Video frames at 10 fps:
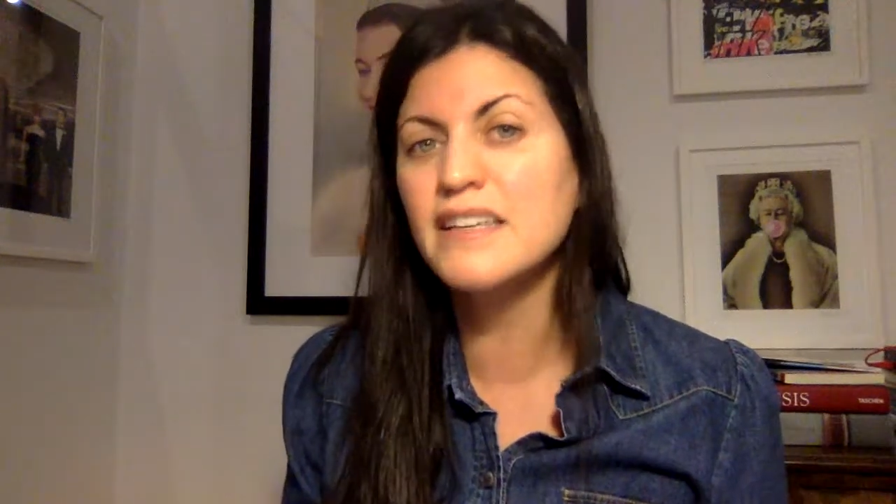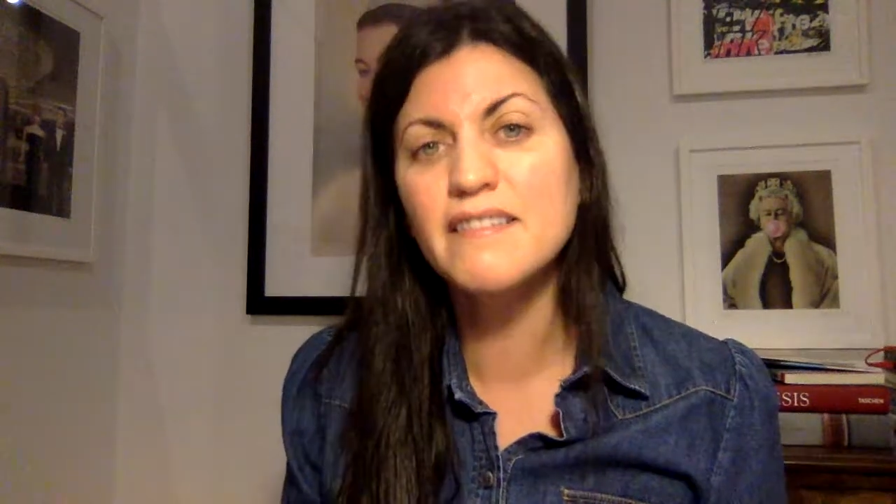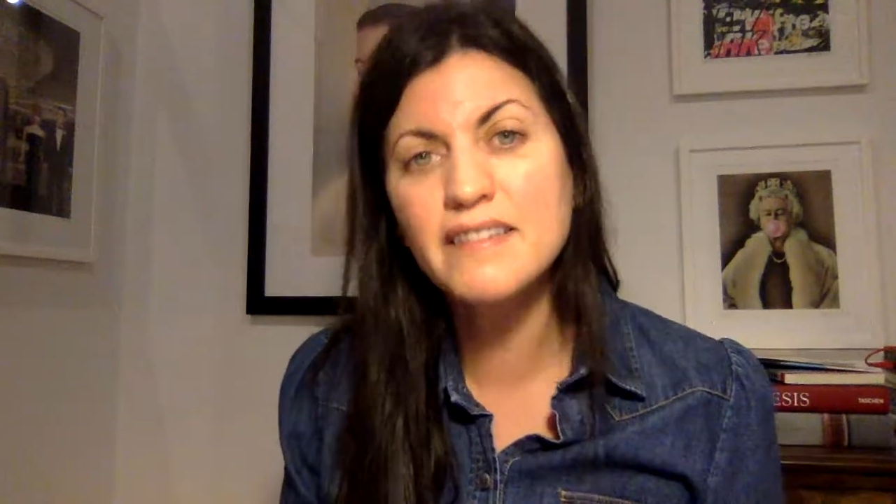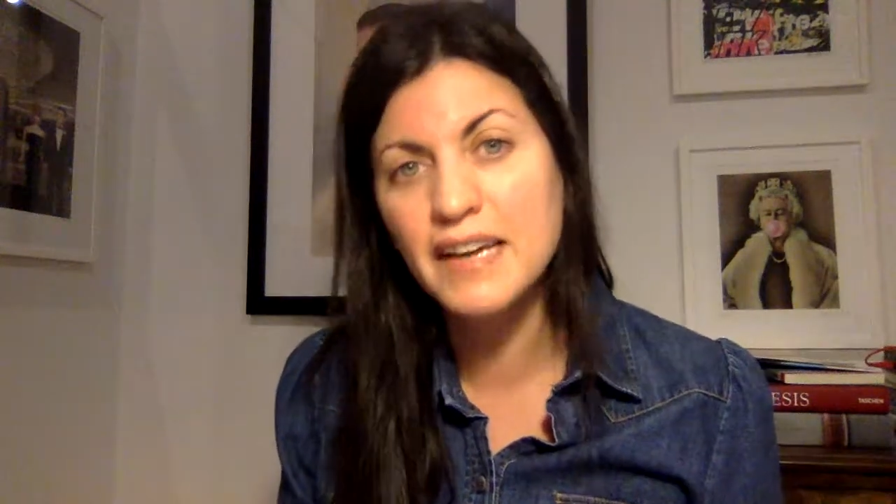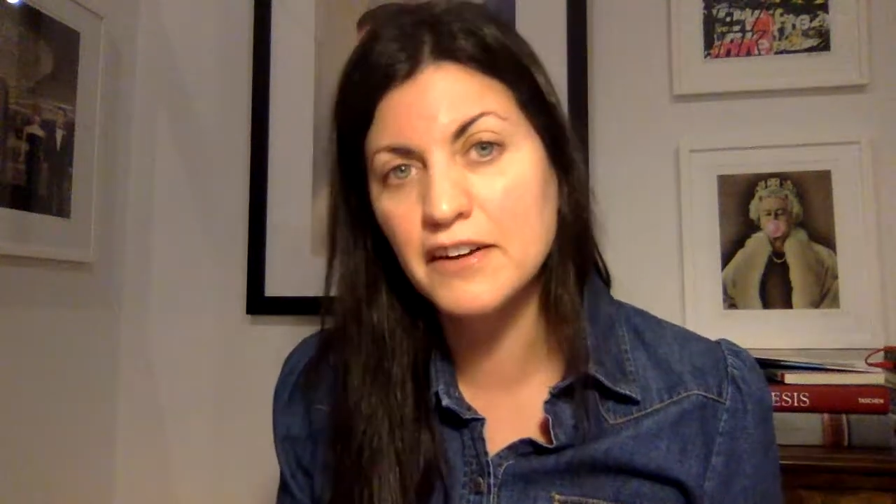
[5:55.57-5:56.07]
is
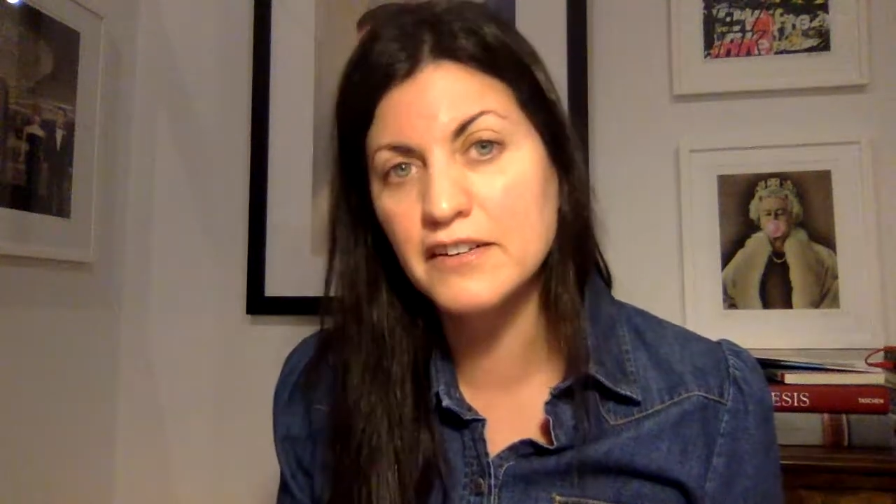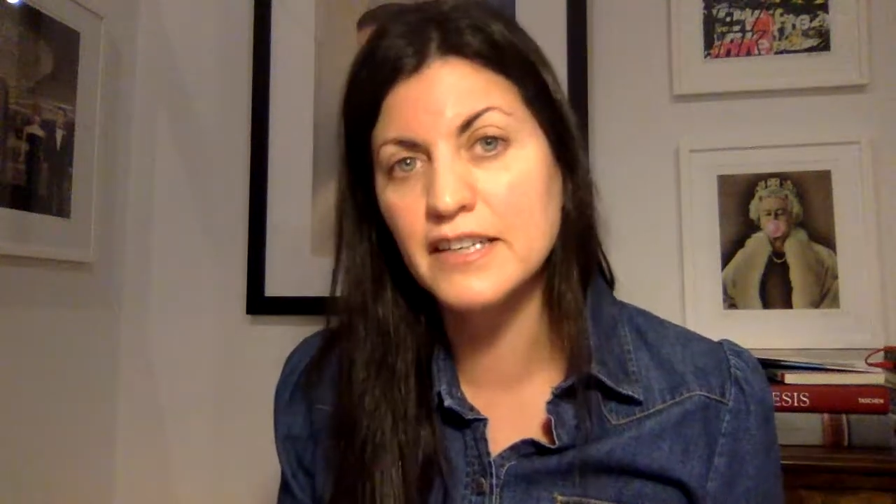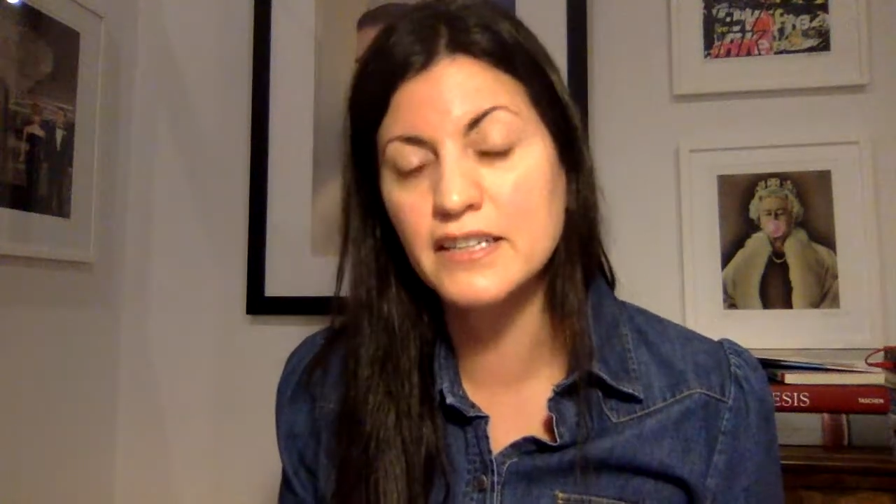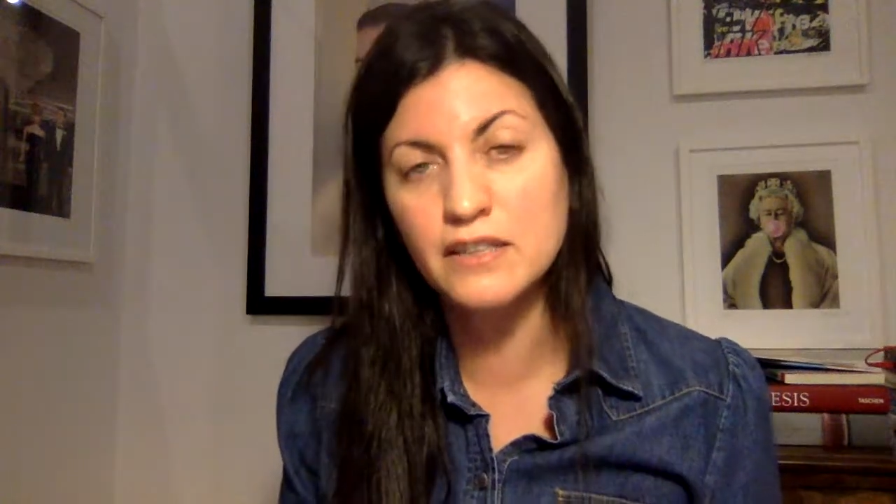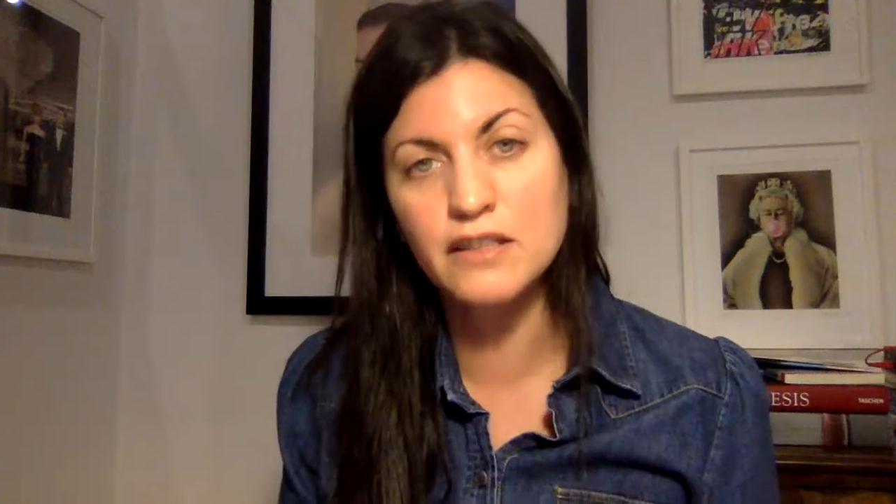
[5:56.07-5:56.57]
scary
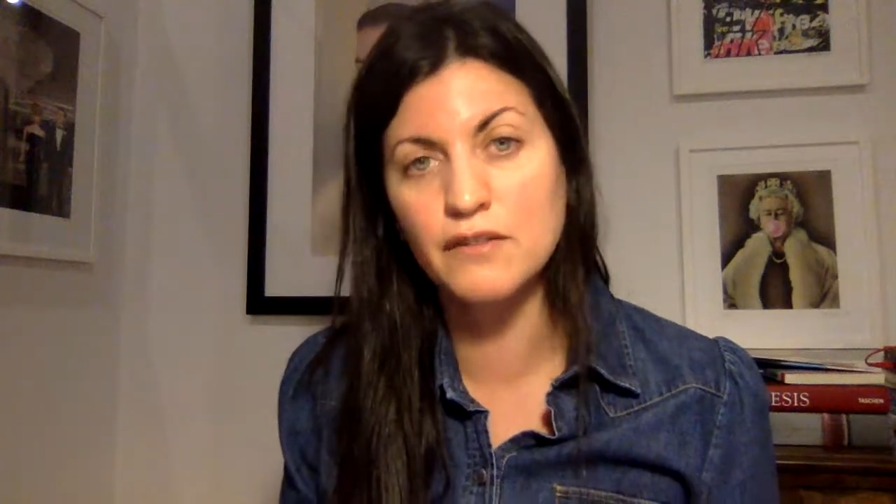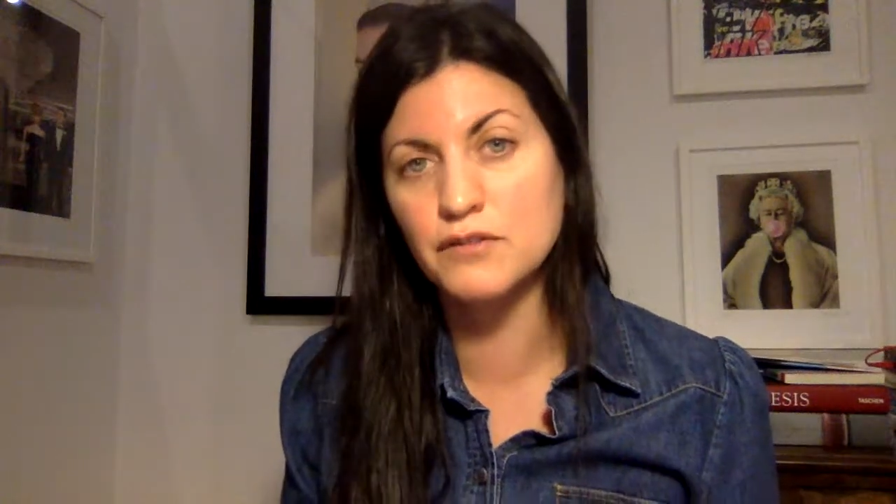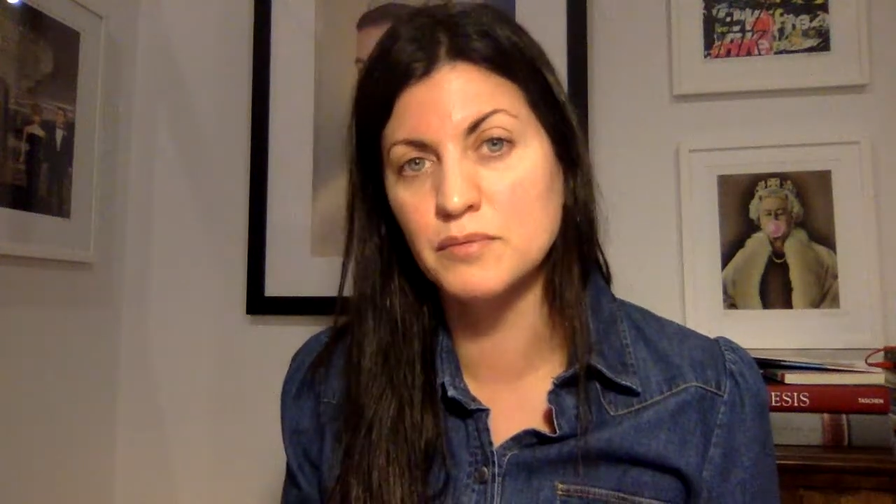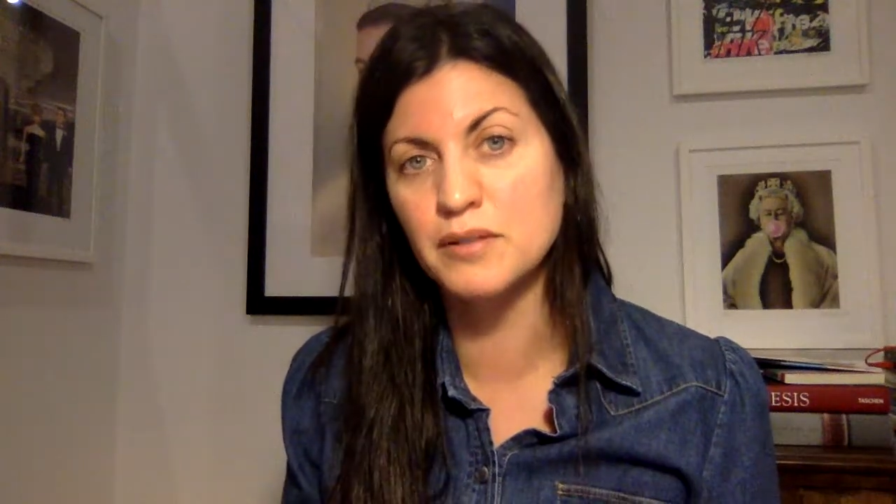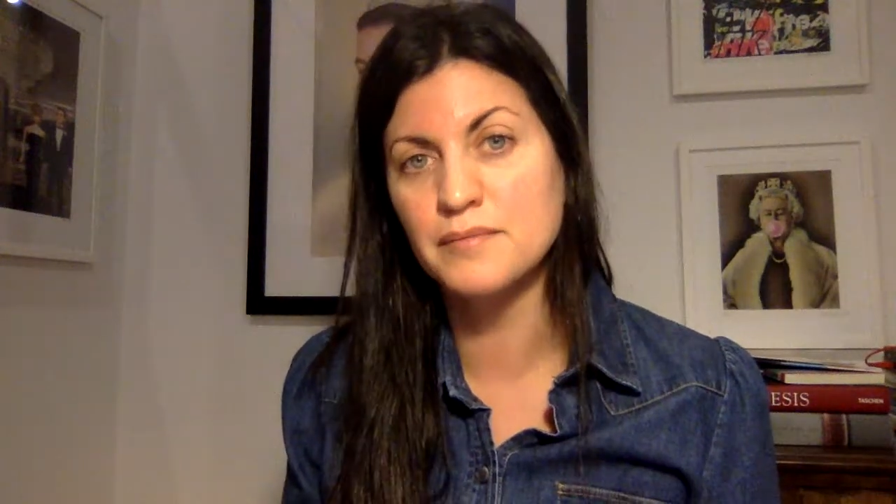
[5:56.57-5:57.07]
and
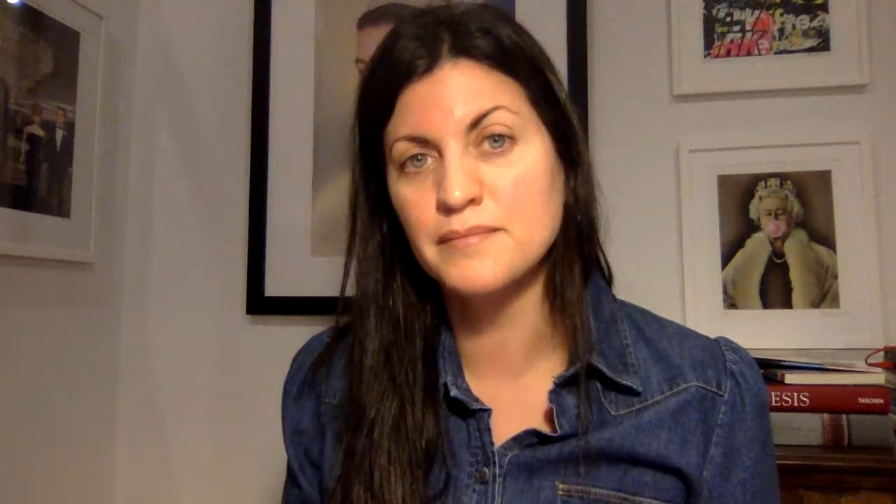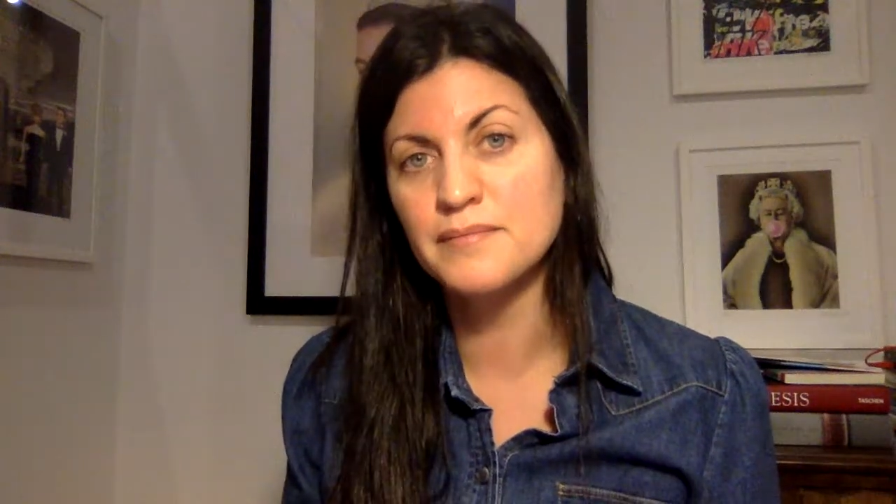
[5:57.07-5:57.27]
uncomfortable.